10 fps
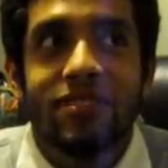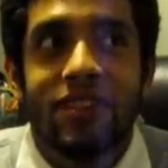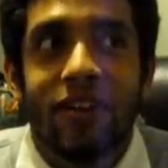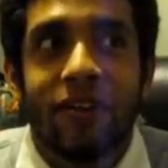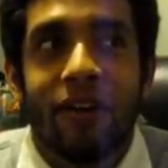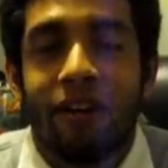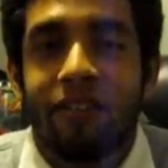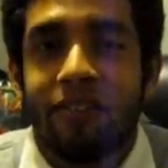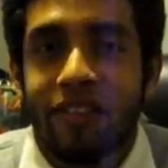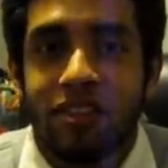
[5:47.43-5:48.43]
they
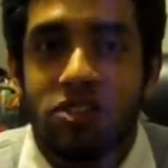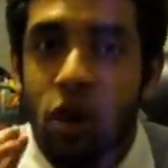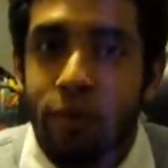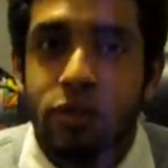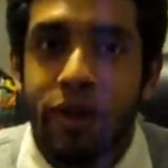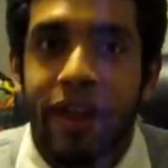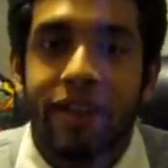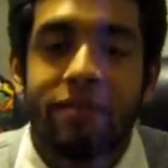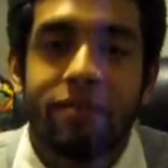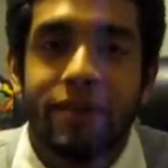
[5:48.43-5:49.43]
are like this
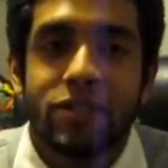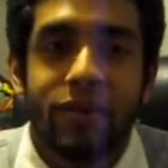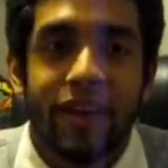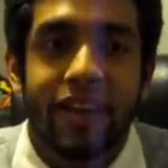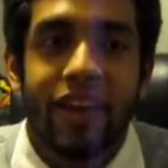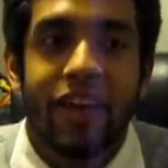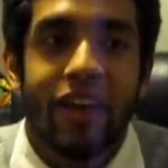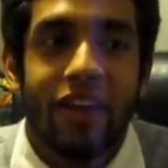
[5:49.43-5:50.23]
go-between between.